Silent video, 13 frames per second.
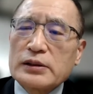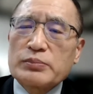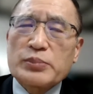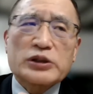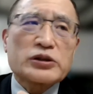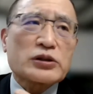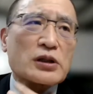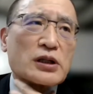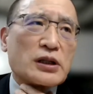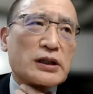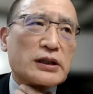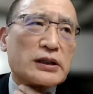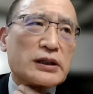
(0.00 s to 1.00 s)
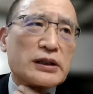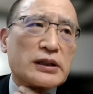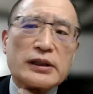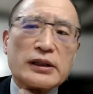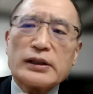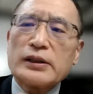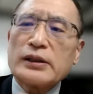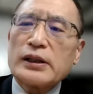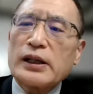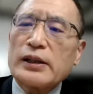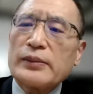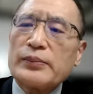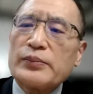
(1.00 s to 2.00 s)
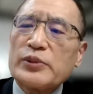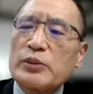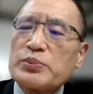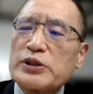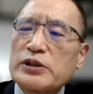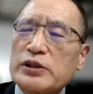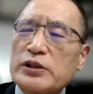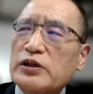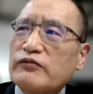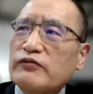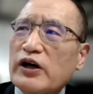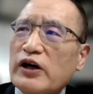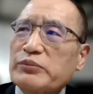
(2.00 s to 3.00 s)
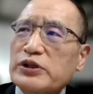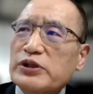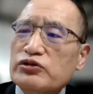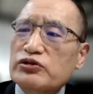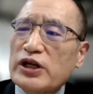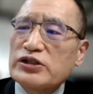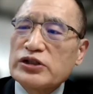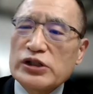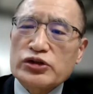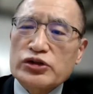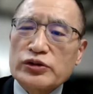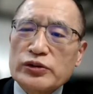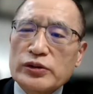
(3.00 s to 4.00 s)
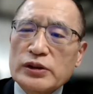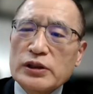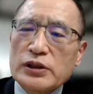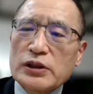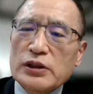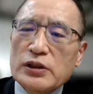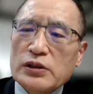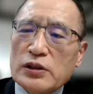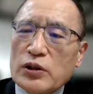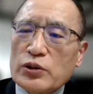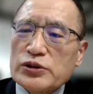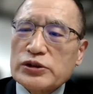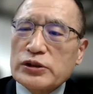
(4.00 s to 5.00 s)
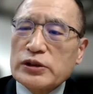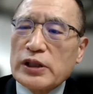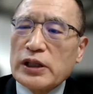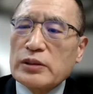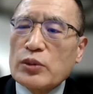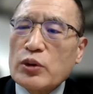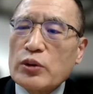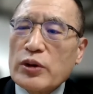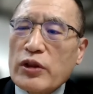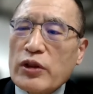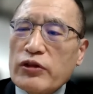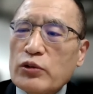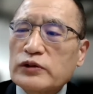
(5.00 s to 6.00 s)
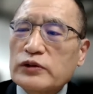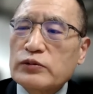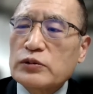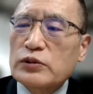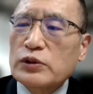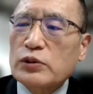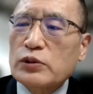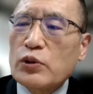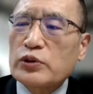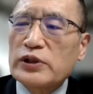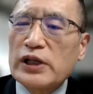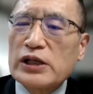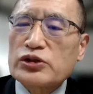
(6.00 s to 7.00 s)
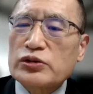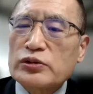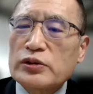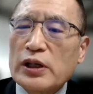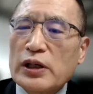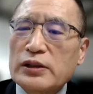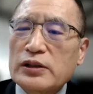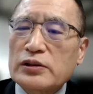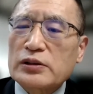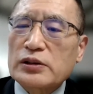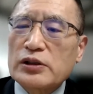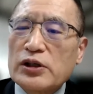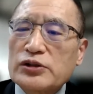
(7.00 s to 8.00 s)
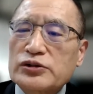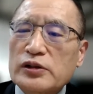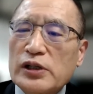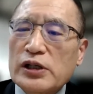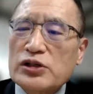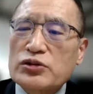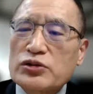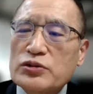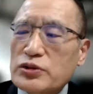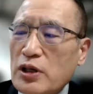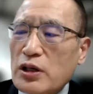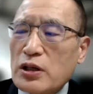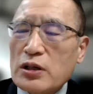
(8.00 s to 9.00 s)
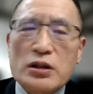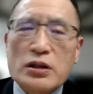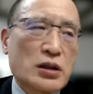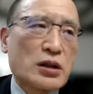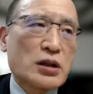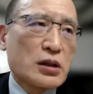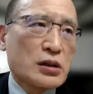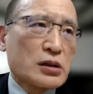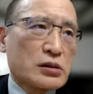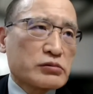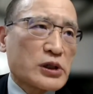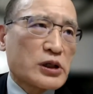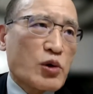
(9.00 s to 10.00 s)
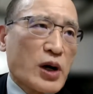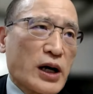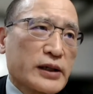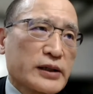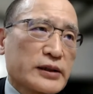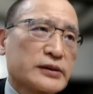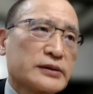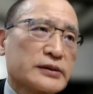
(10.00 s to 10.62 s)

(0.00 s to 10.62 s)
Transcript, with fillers: particularly in um, the period of government transition closer and more thoughtful coordination and consultations are required.